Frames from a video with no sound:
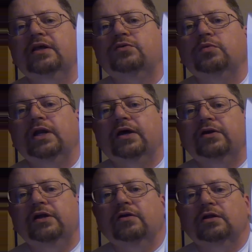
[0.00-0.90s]
this one down
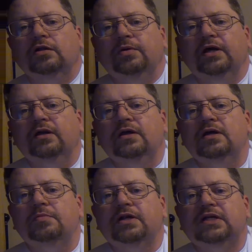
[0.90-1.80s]
here a little bit.
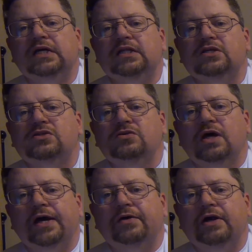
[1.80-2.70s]
I'm gonna take these two
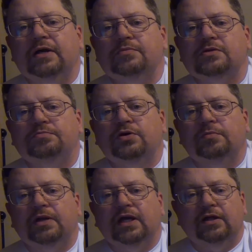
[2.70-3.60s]
diagrams and put
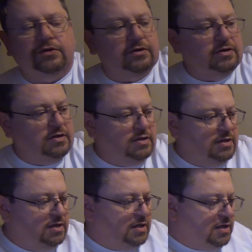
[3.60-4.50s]
them together
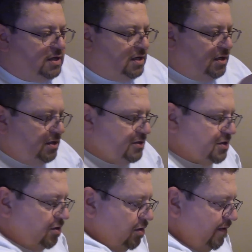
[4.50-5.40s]

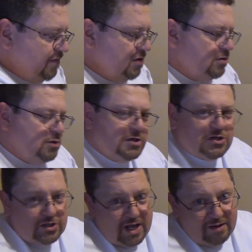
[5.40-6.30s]
so if you
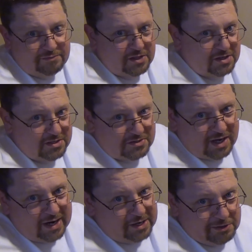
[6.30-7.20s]
should have the
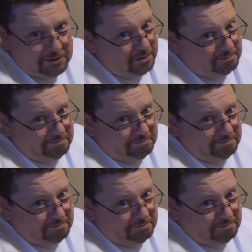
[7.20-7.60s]
desire